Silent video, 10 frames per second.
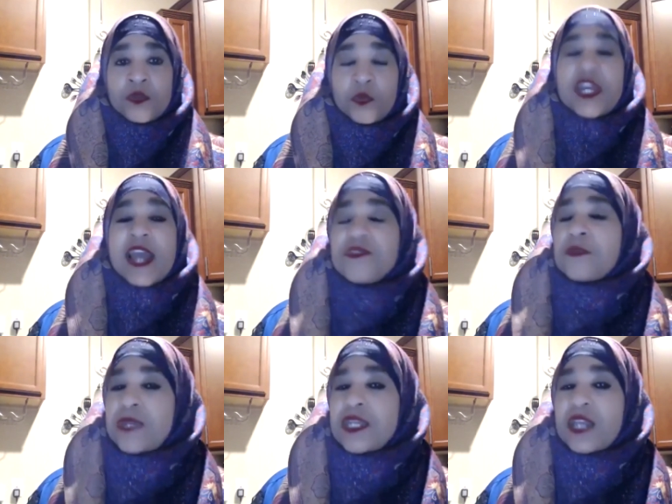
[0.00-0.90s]
We have to
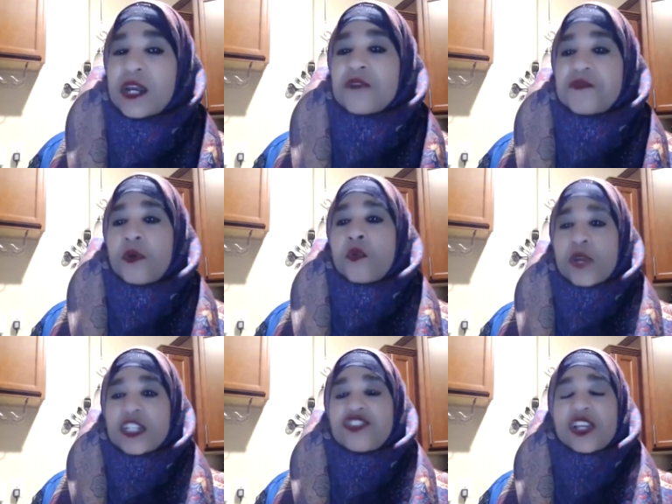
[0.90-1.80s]
be careful
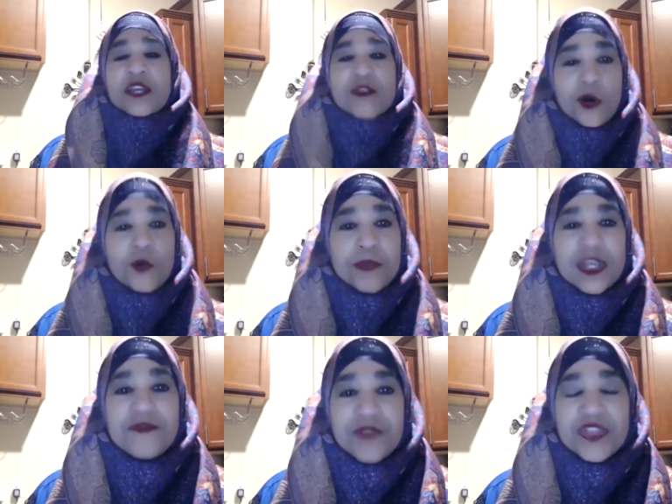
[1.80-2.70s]
wishing and
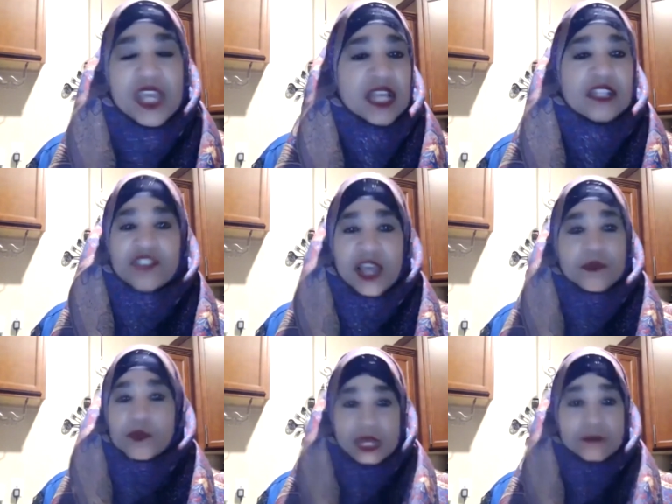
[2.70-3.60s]
hoping for things
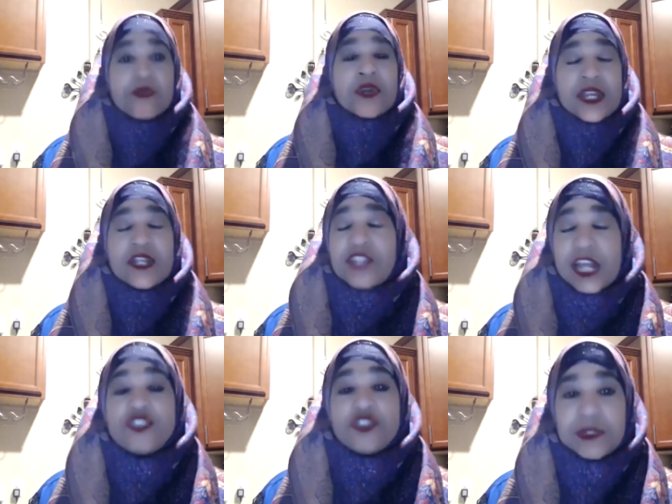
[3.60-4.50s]
that can bring
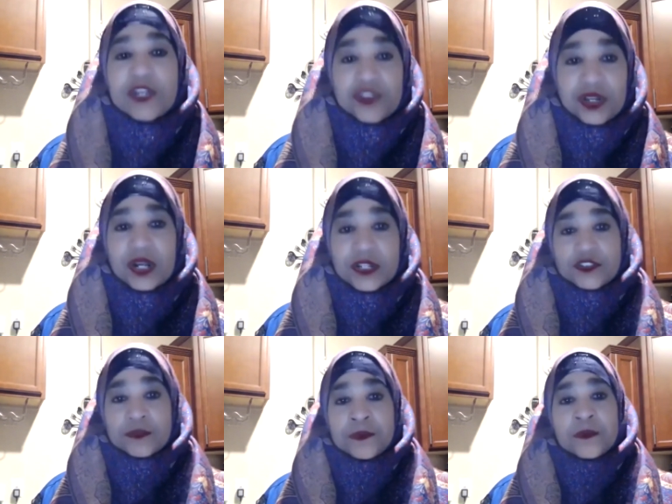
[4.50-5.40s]
detriment to
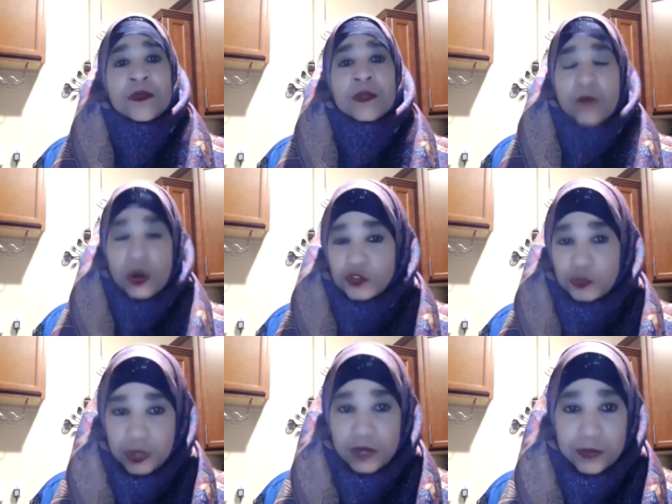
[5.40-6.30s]
us.
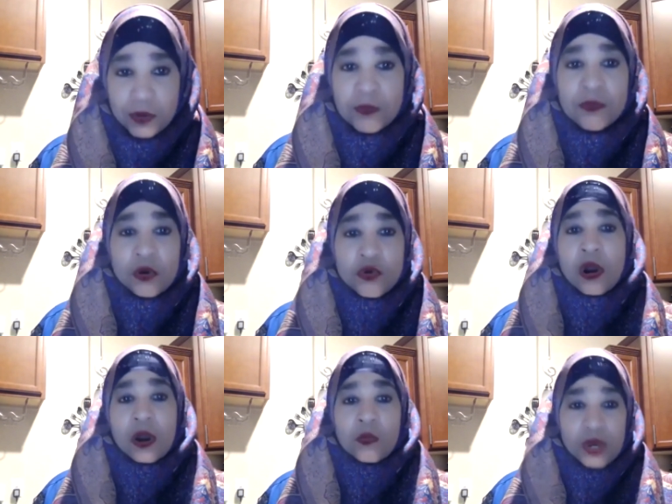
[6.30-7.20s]
Most people who
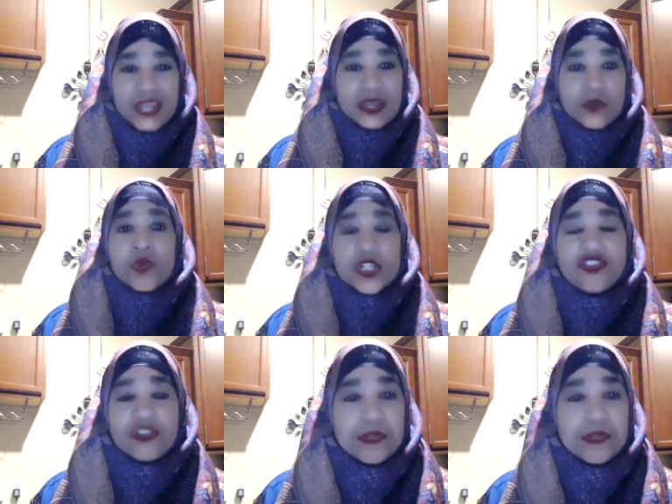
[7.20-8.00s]
are weak wish to